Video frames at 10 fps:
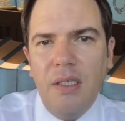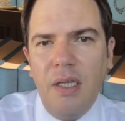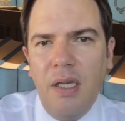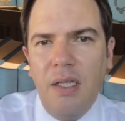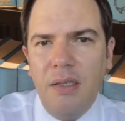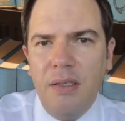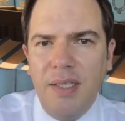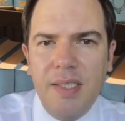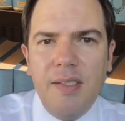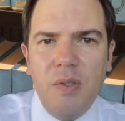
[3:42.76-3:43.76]
And
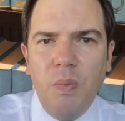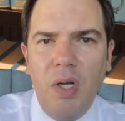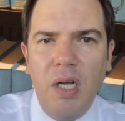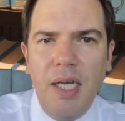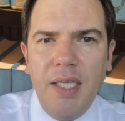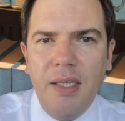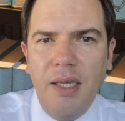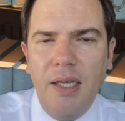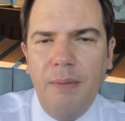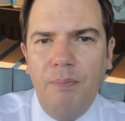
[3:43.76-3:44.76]
this is why
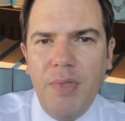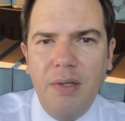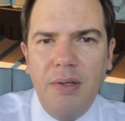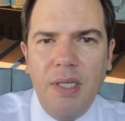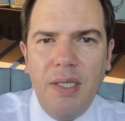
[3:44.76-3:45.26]
there are